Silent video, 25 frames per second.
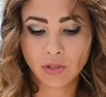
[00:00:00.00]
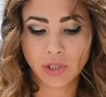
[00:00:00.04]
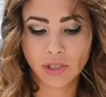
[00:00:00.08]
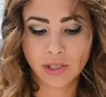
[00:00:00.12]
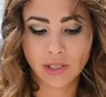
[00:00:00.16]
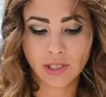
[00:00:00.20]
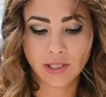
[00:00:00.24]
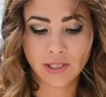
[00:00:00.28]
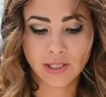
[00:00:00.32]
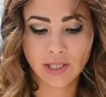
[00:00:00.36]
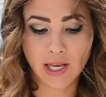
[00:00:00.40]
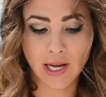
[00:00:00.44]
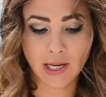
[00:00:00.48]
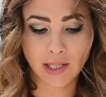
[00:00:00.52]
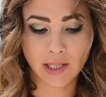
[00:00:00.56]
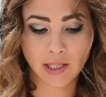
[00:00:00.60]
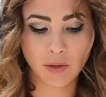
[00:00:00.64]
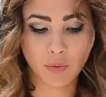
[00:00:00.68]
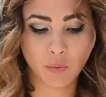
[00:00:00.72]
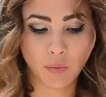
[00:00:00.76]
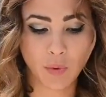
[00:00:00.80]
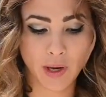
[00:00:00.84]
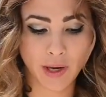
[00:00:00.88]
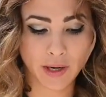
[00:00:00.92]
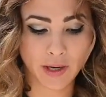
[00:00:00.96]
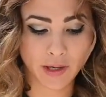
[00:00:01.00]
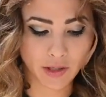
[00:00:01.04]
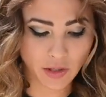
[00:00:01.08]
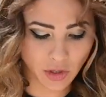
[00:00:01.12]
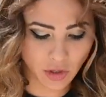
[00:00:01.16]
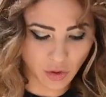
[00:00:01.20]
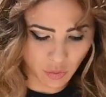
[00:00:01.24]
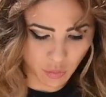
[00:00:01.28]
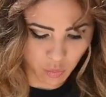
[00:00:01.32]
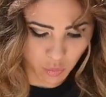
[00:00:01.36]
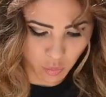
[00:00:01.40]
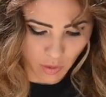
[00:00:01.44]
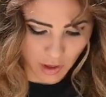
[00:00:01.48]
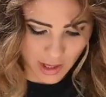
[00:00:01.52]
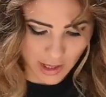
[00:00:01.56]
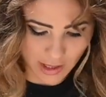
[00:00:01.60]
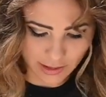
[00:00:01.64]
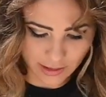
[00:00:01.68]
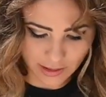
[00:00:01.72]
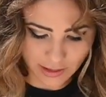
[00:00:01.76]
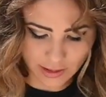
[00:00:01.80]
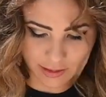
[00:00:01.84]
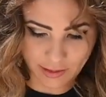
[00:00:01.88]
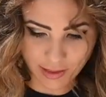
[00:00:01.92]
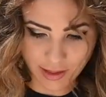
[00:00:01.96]
just exactly where you
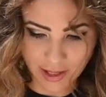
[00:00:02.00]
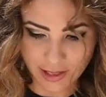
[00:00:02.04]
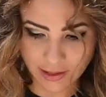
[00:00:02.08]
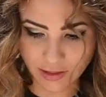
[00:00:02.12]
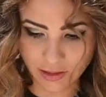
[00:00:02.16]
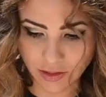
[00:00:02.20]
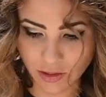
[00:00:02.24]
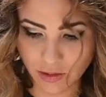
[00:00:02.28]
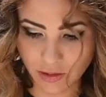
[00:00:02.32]
want that